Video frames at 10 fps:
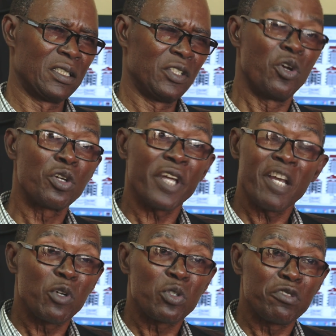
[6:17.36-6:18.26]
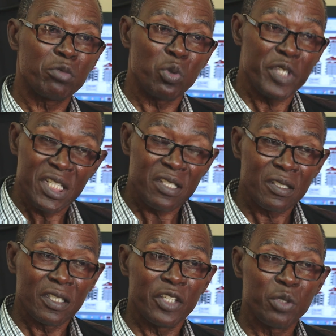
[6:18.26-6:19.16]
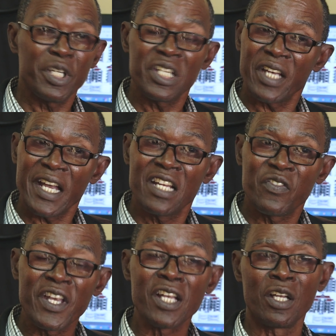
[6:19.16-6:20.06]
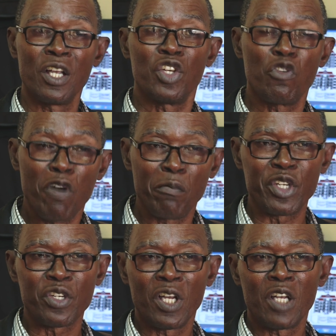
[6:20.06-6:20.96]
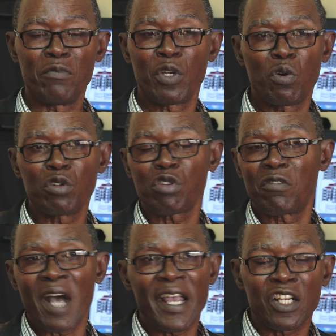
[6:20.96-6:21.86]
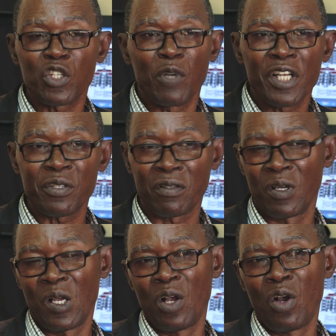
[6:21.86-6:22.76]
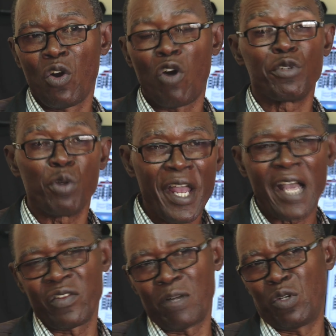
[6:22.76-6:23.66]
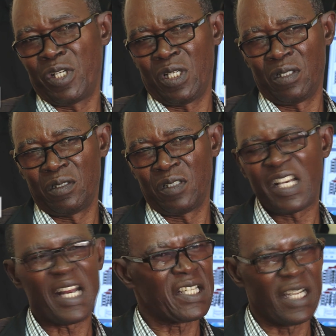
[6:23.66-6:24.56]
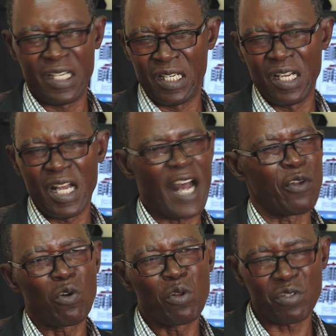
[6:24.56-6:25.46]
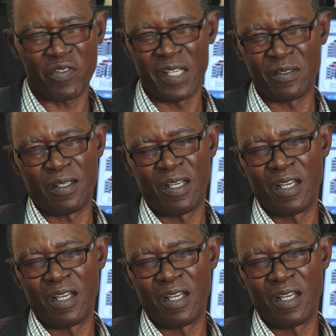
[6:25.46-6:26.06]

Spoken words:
not able to eat. You eat anything, you vomit because of high accumulation of urea in the body, creatinine, and all those things.